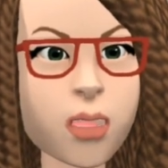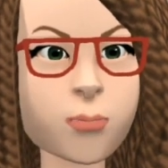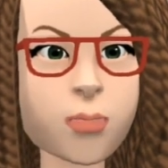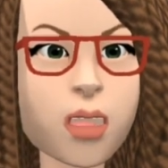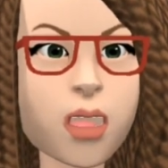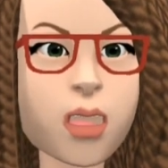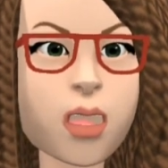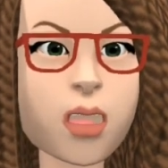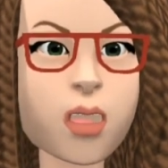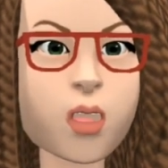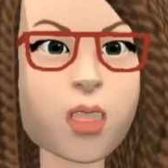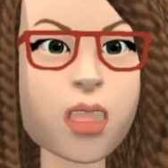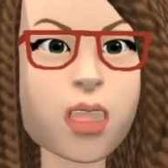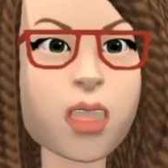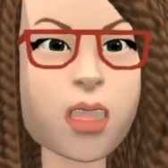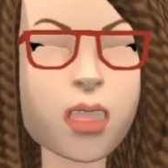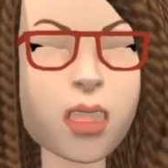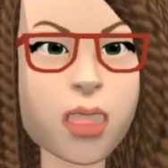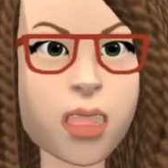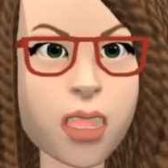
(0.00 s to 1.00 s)
is money
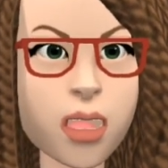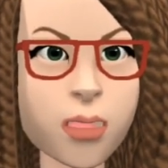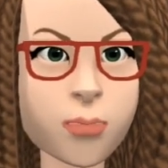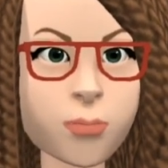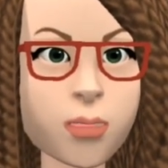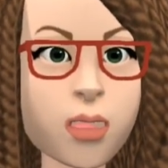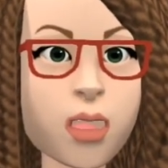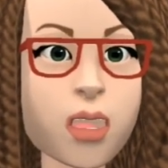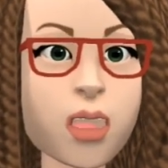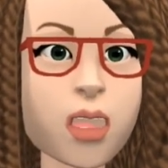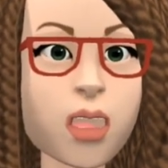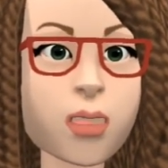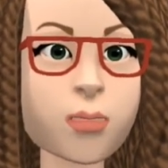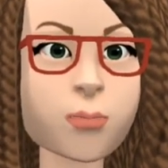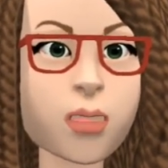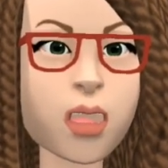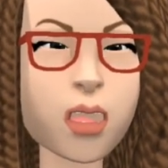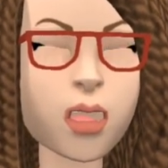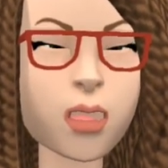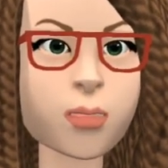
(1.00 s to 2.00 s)
currently held by the
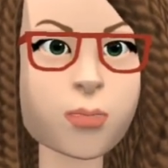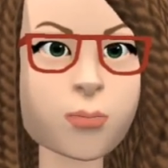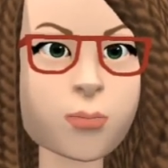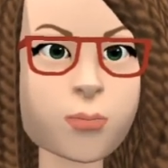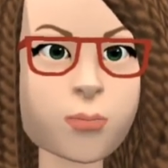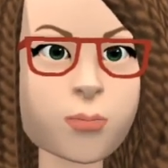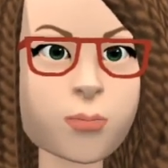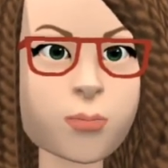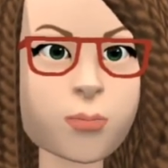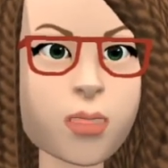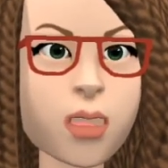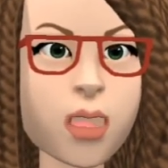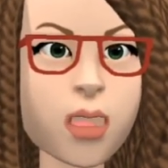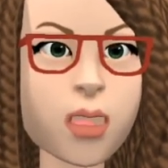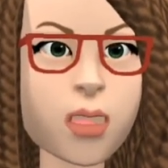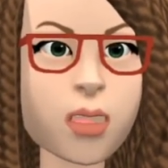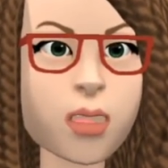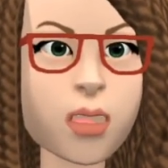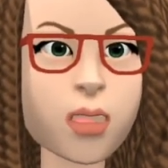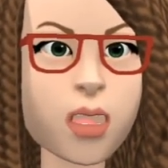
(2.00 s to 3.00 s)
company.
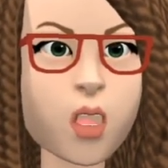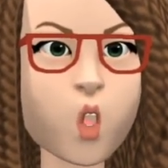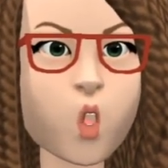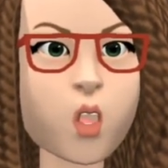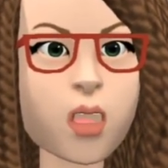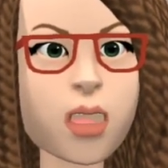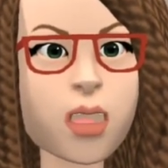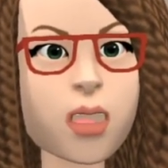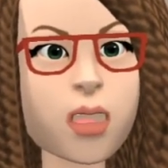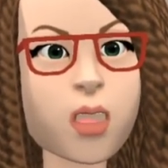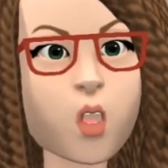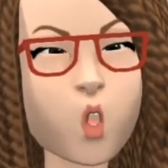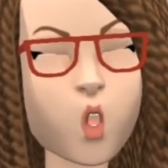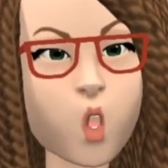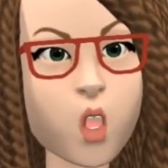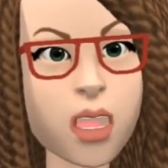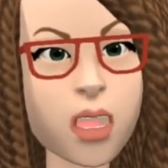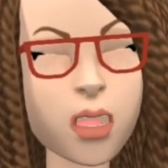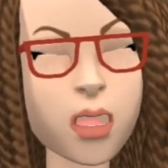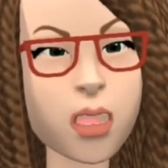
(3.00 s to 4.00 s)
This category is
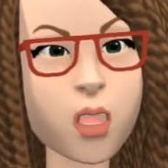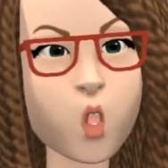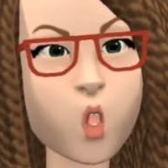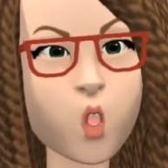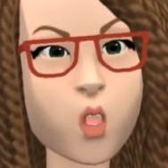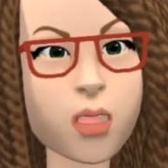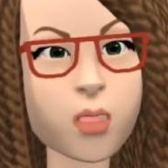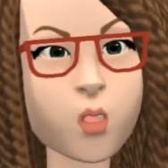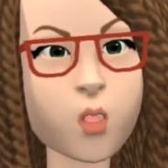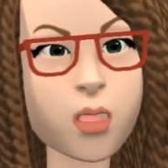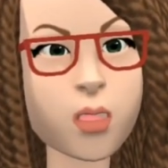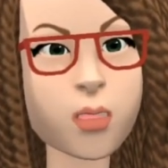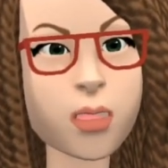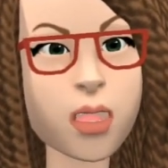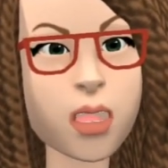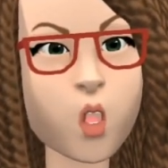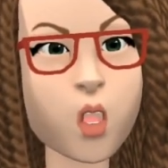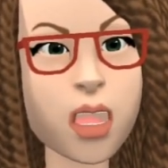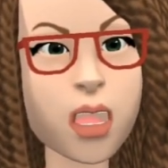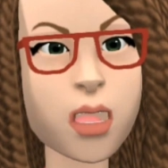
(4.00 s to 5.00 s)
usually called owner's
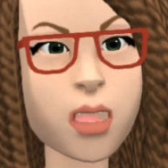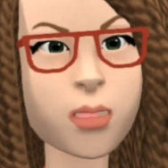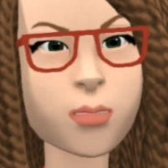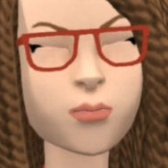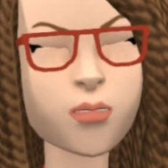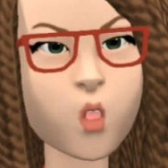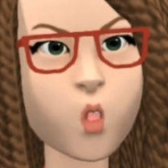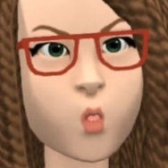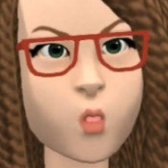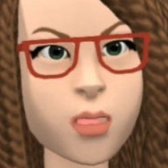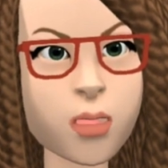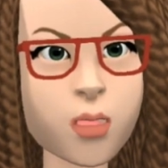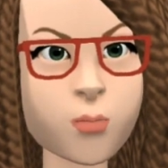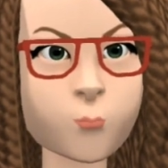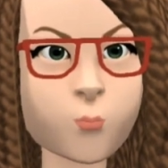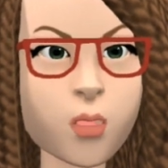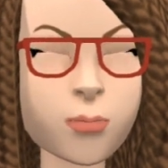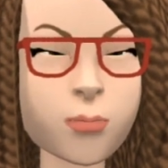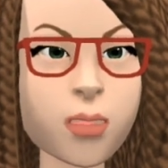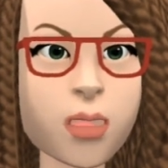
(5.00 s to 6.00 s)
equity for sole
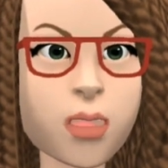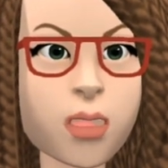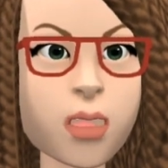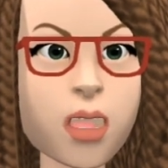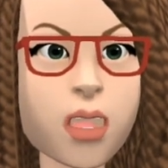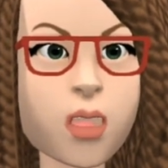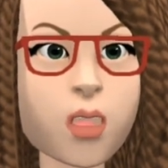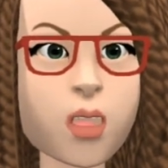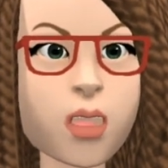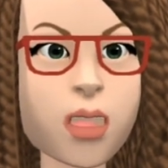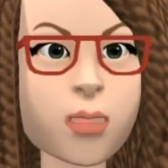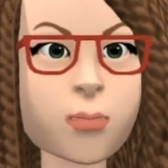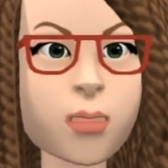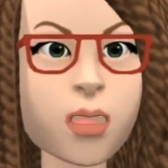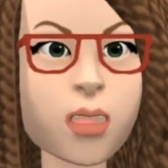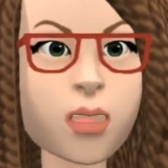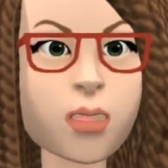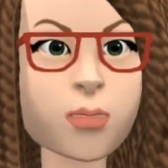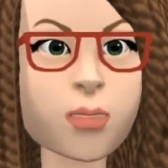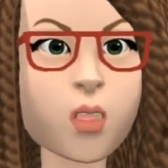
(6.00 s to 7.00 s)

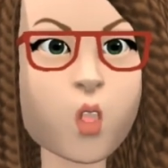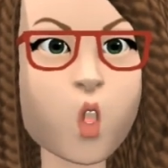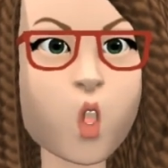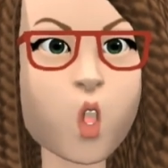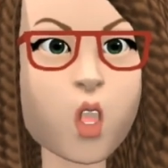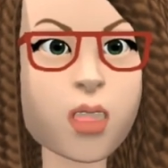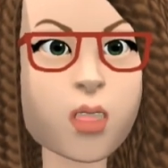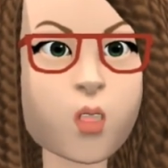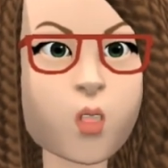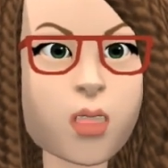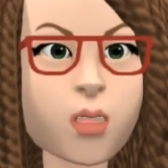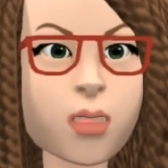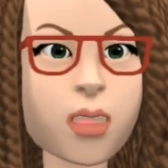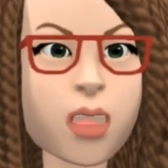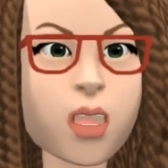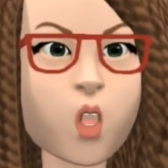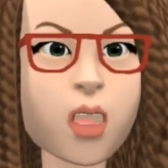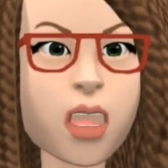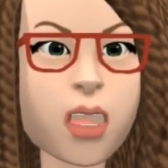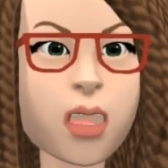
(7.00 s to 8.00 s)
proprietorships and stockholders'
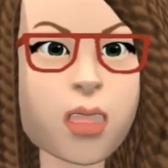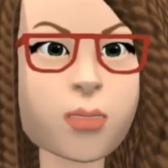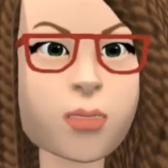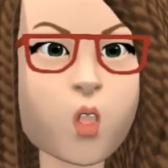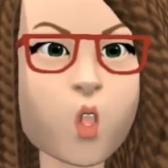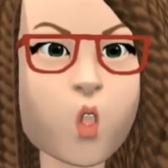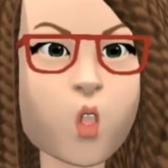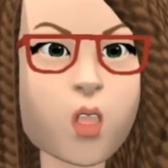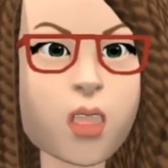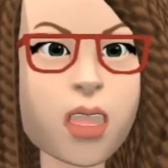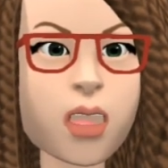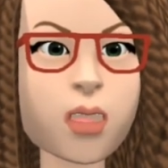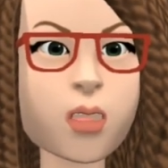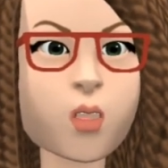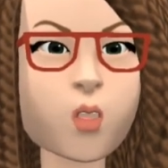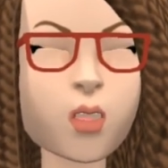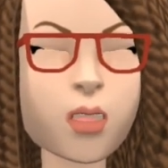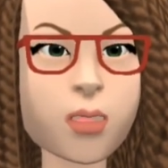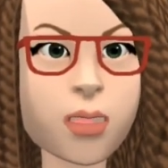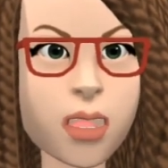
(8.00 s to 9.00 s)
equity or
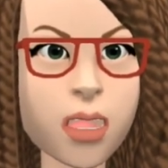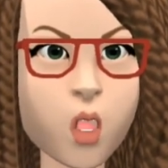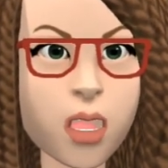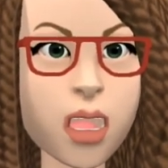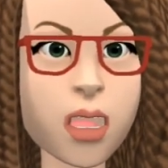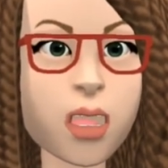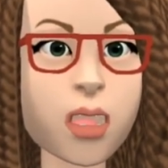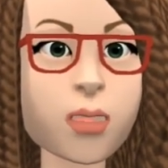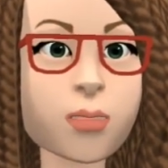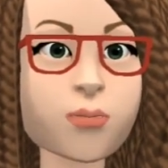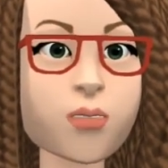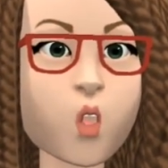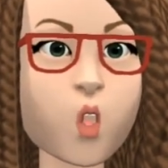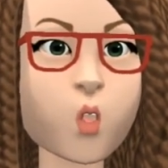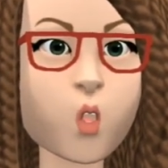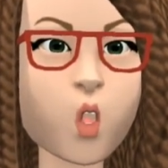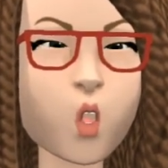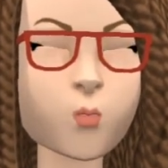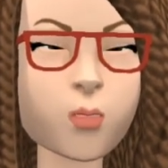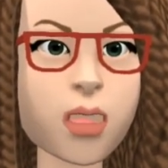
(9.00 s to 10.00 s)
shareholders' equity for
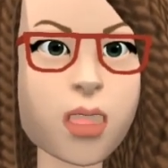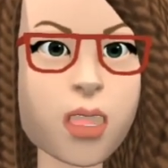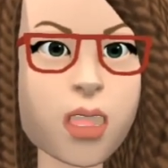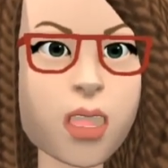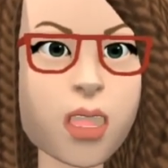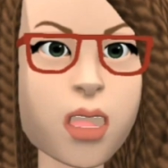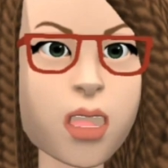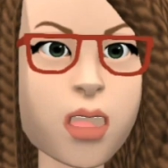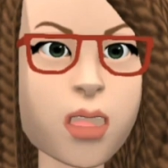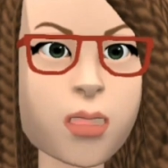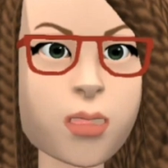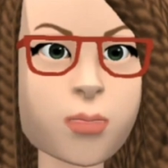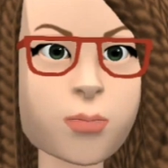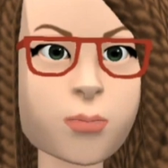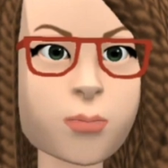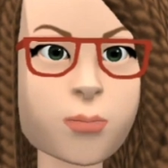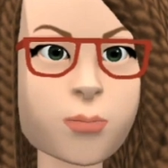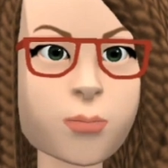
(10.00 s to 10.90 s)
corporations.